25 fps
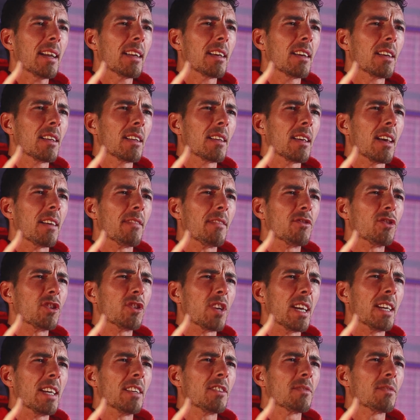of have
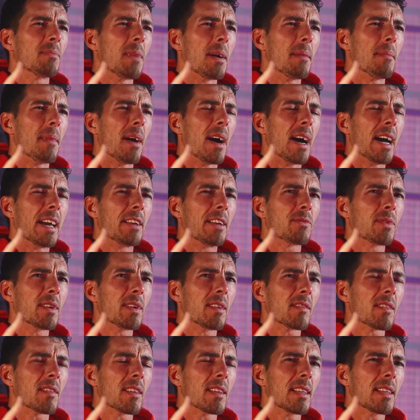changed my mind
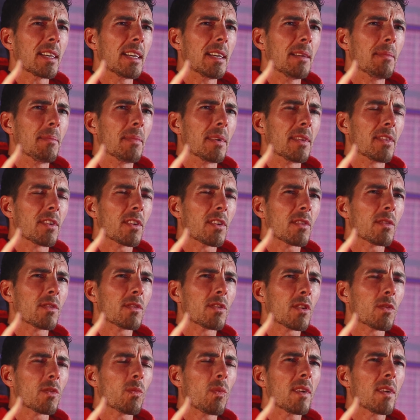recently, but
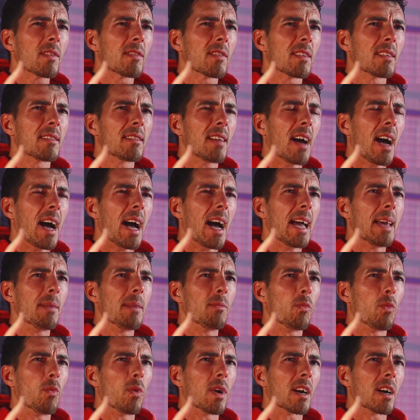there was a
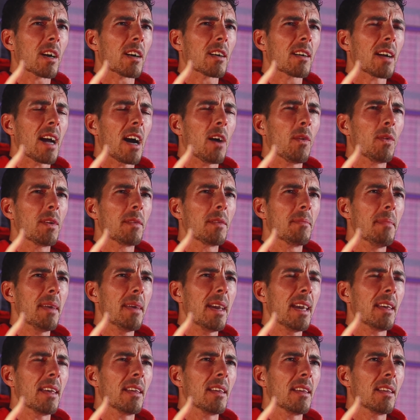time where I'll
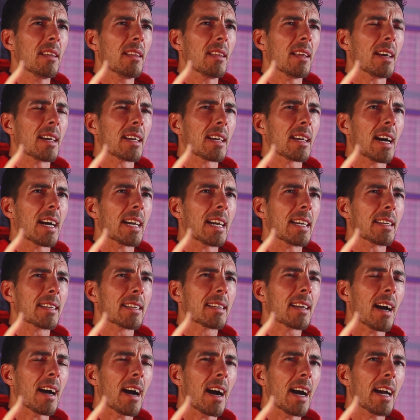admit I
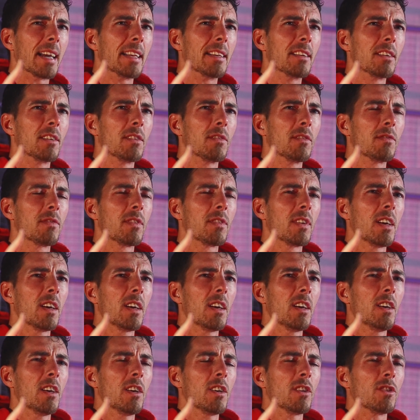kind of
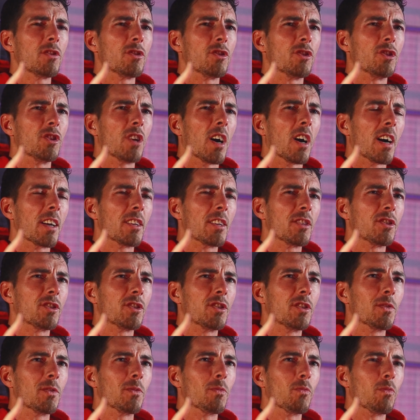
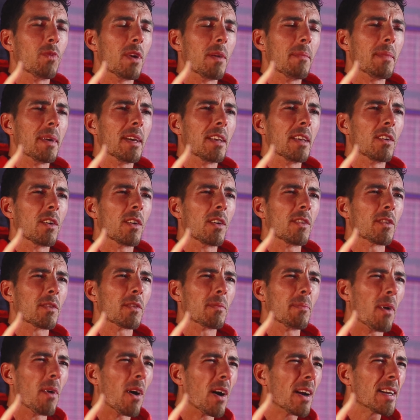judged women on their
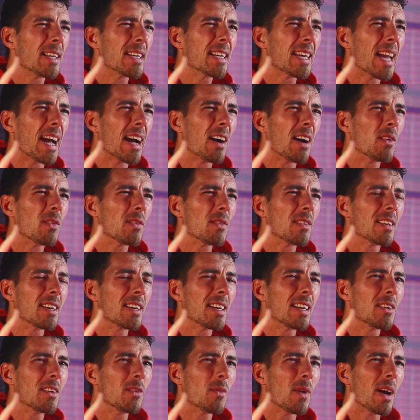body count
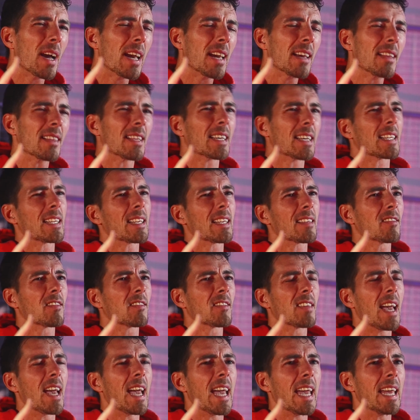in a way. Like, let's
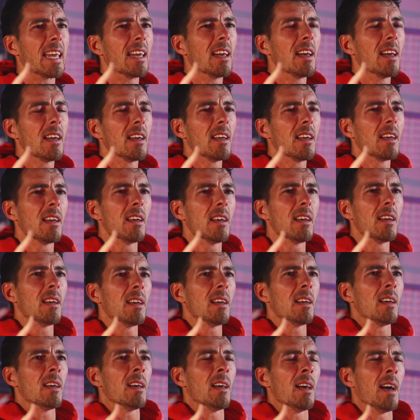say
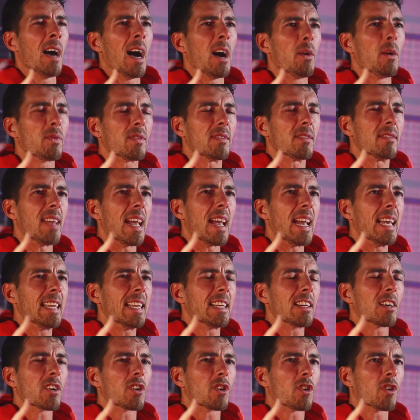I was
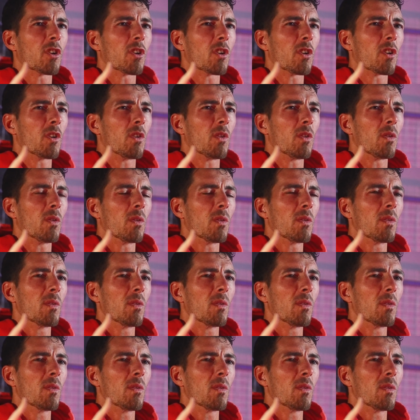dating a girl,